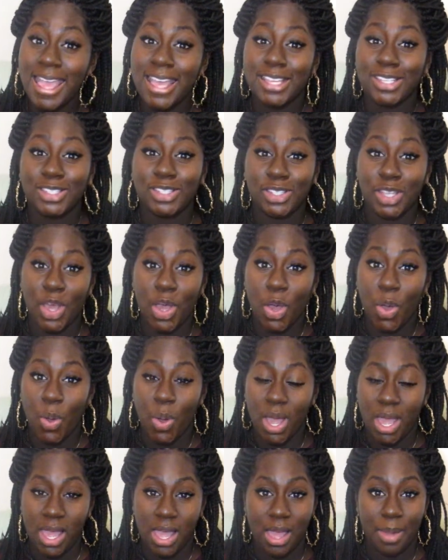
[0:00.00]

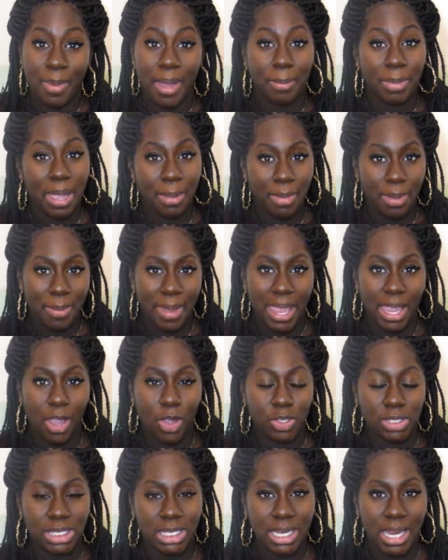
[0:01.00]
So I'm coming back
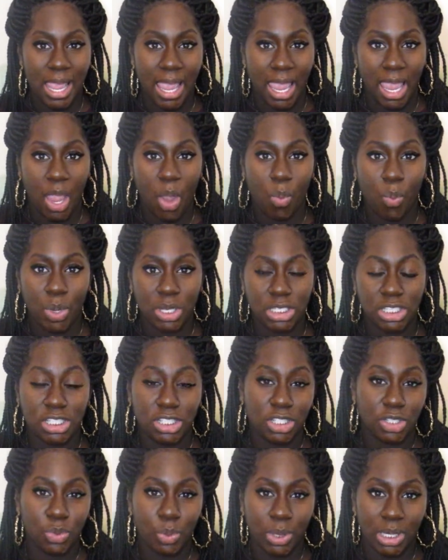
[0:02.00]
on today, which is
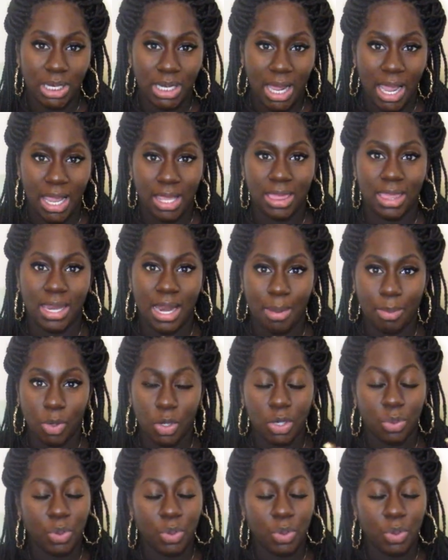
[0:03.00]
the 29th, and I'm going to